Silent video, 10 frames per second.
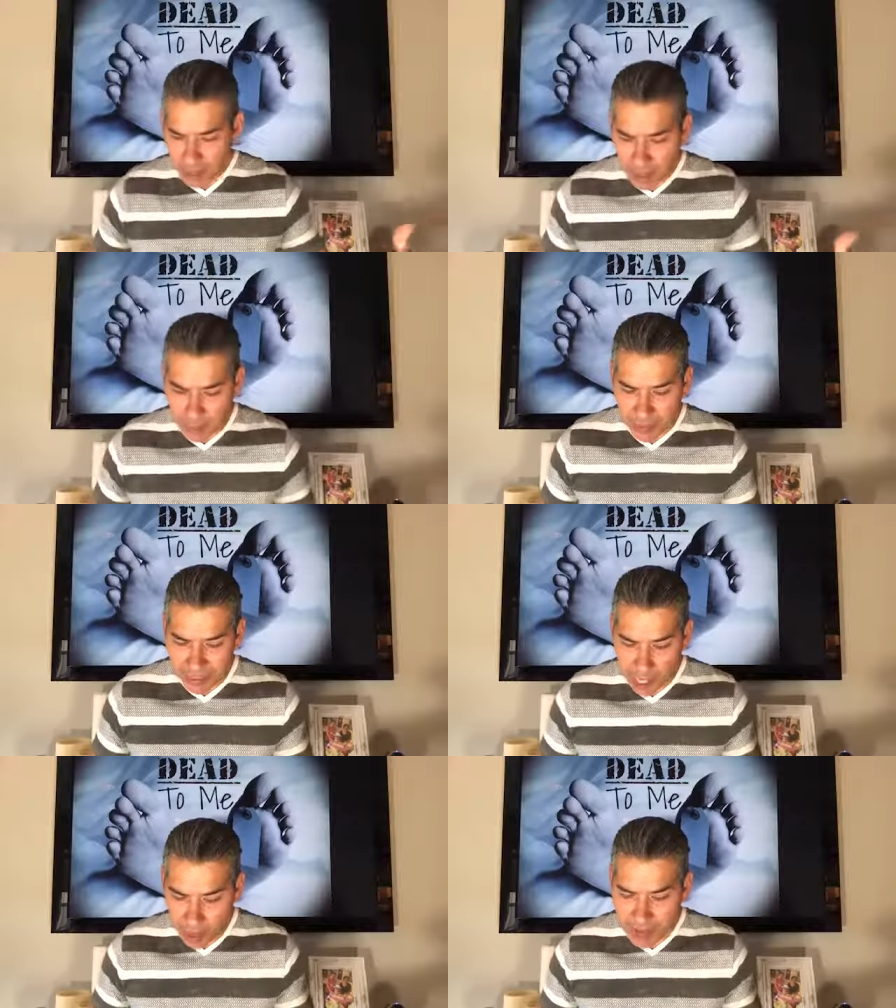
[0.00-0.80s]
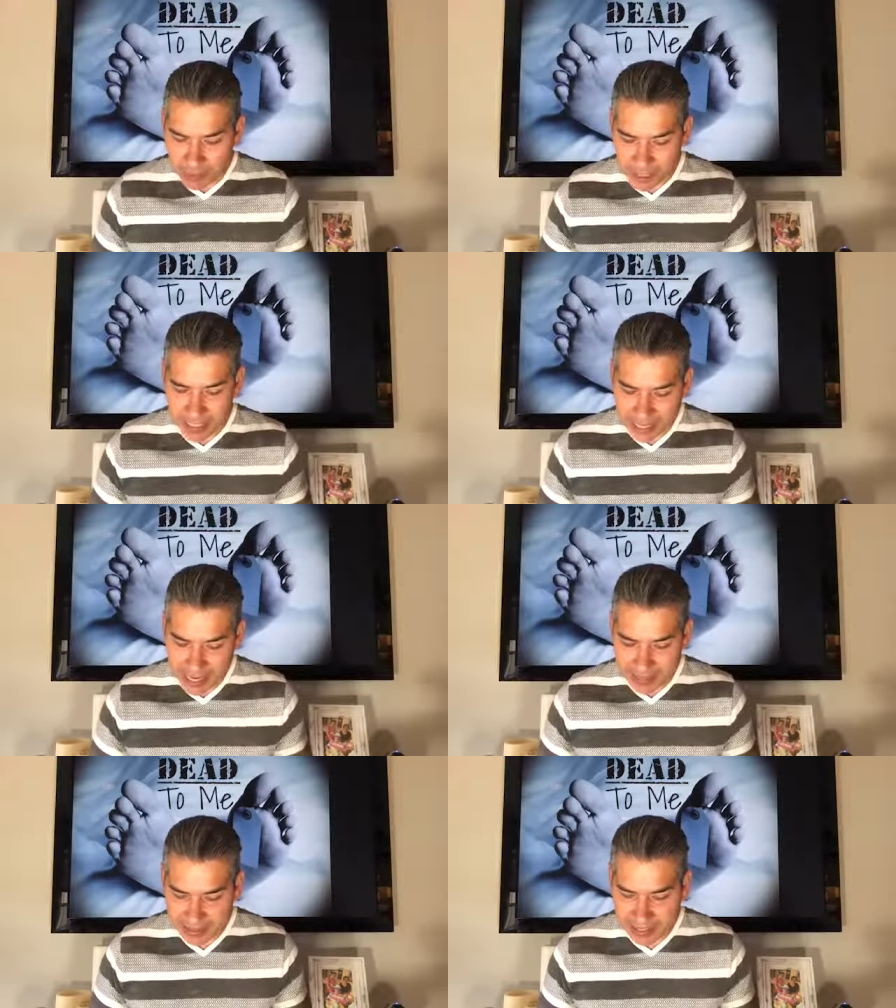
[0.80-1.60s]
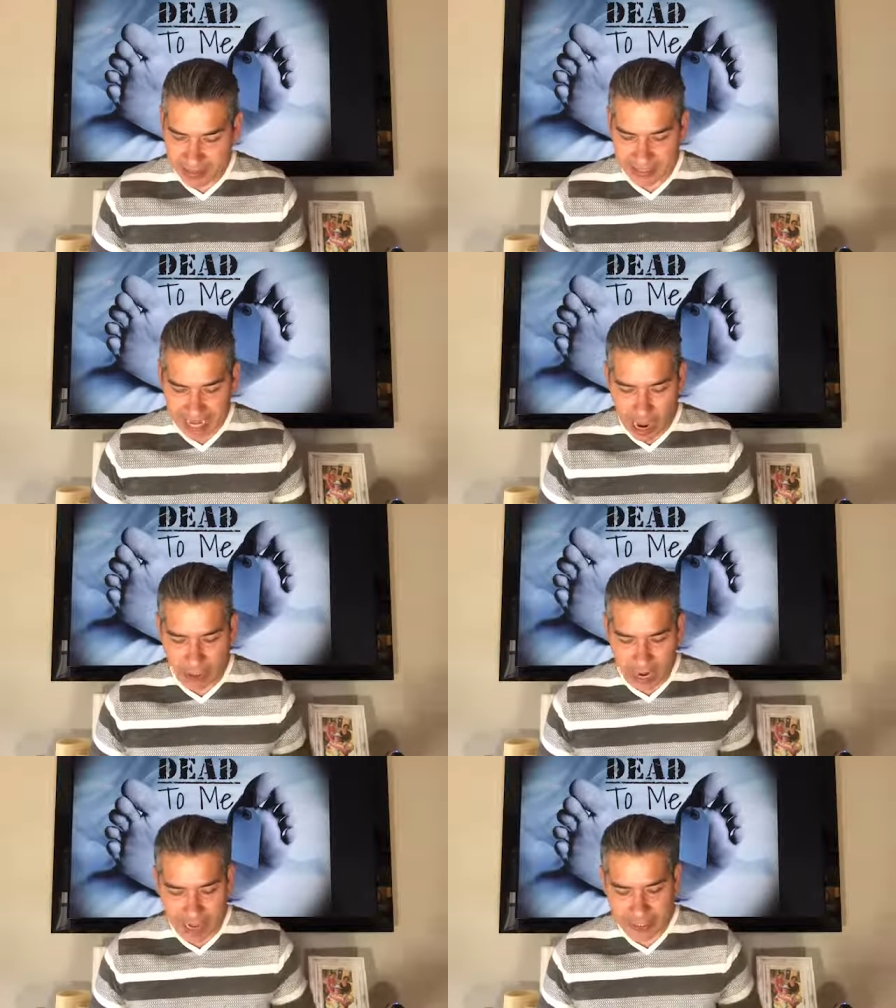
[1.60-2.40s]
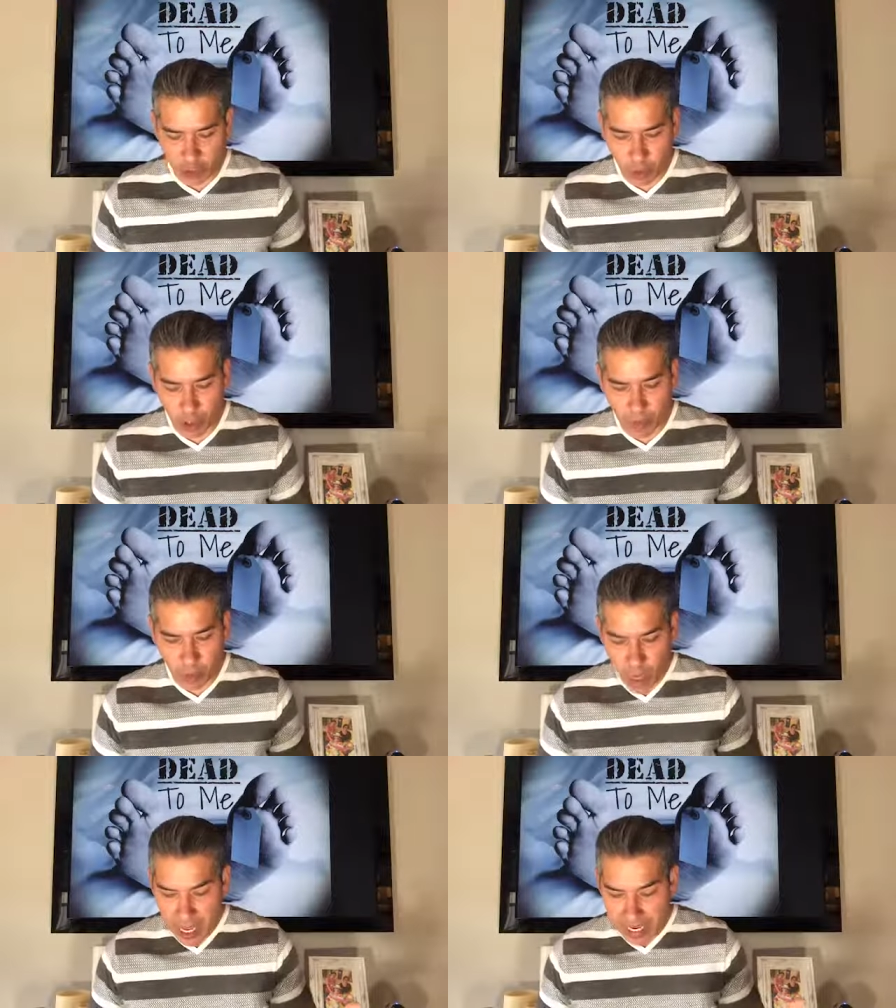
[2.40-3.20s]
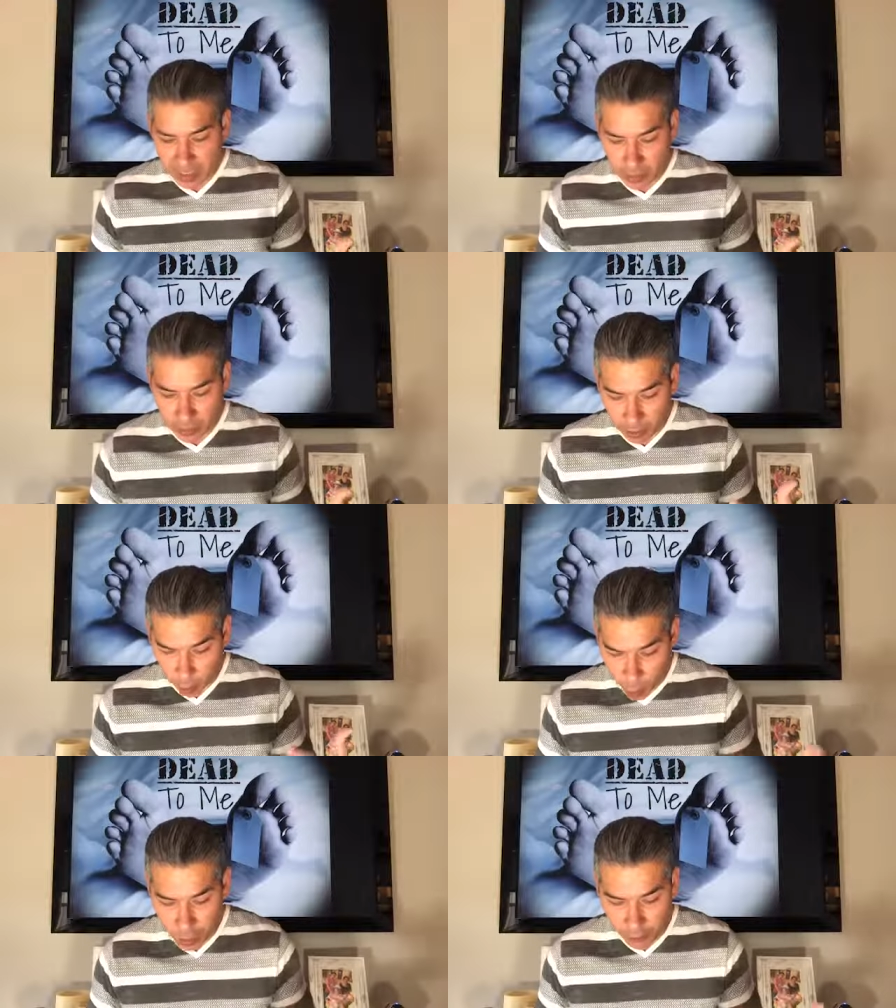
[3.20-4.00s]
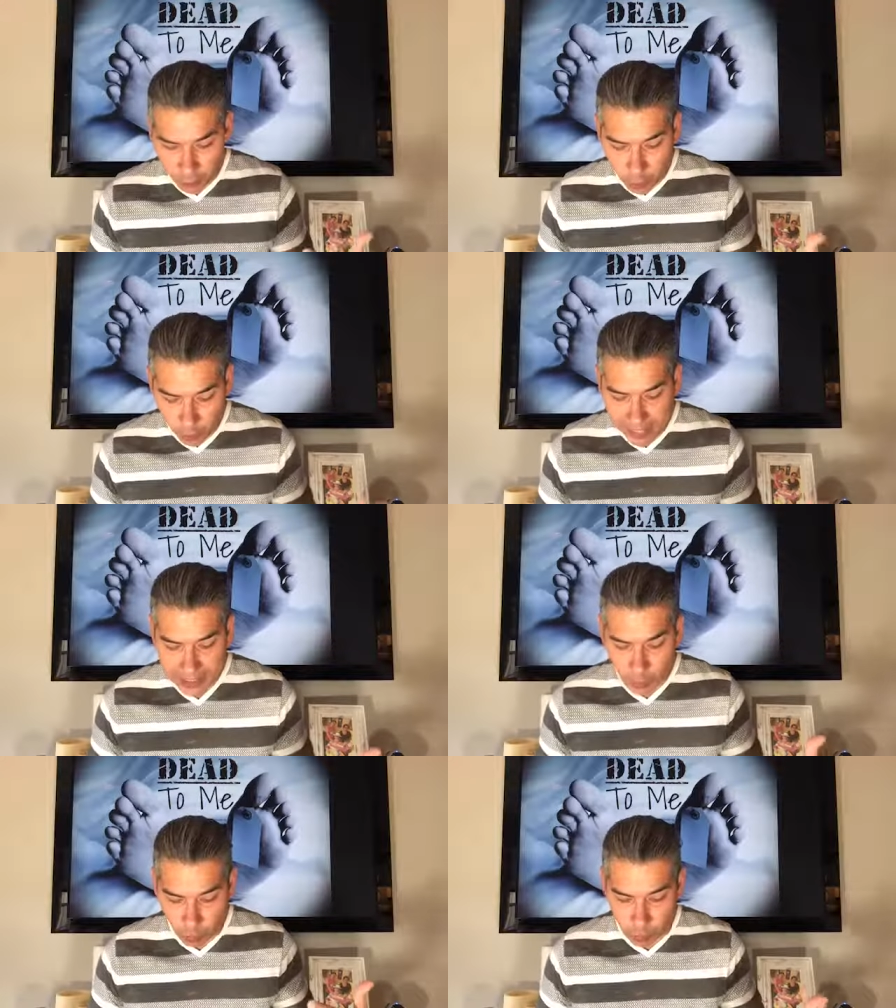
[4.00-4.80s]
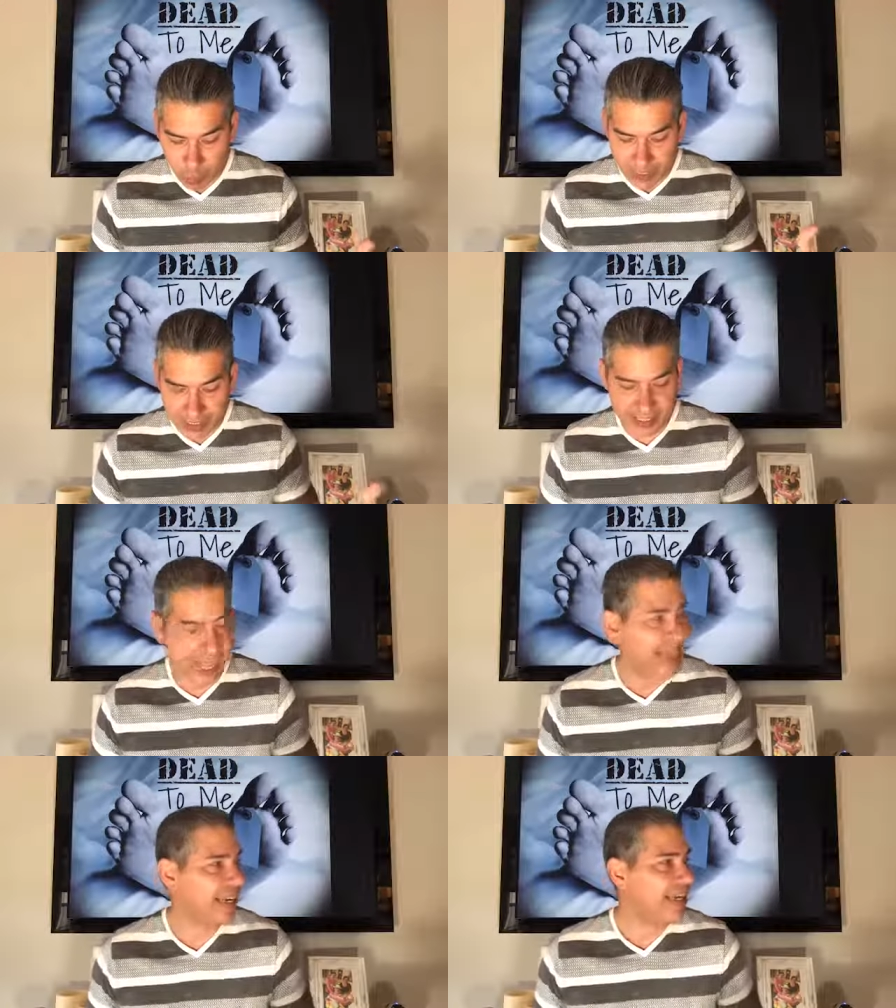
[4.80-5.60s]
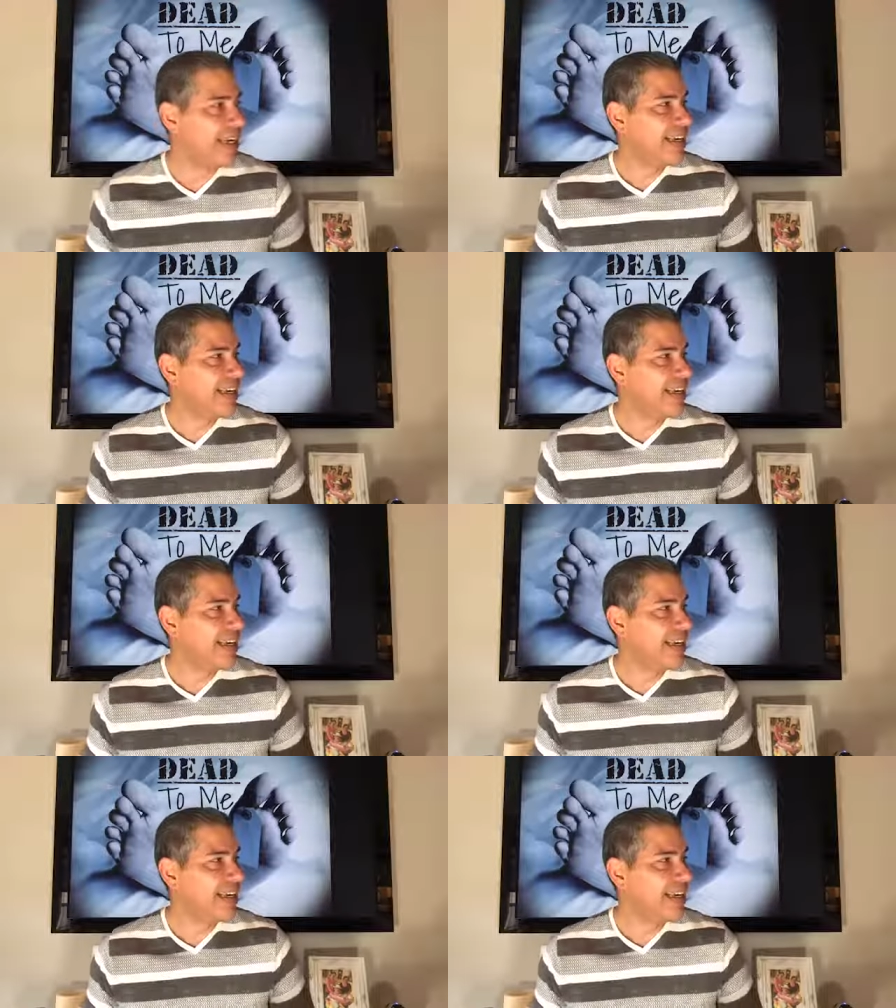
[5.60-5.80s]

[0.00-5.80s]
But the awesome thing again is this is now God's incredible and wonderful grace rules instead.